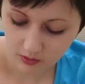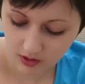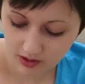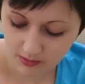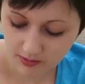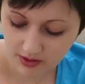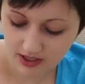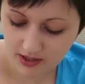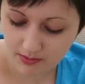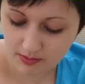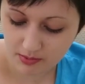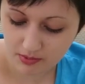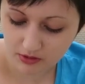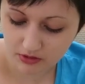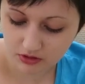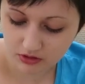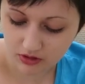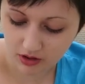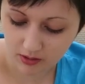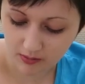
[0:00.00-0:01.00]
When I'm in a
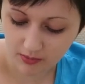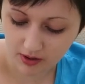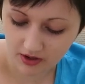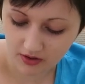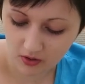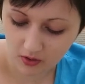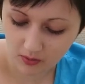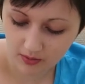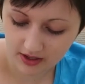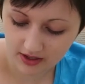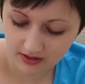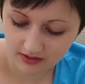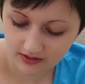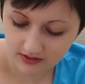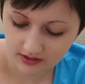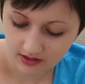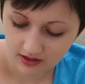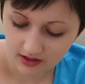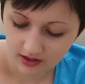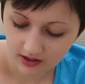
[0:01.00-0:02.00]
bookshop, I always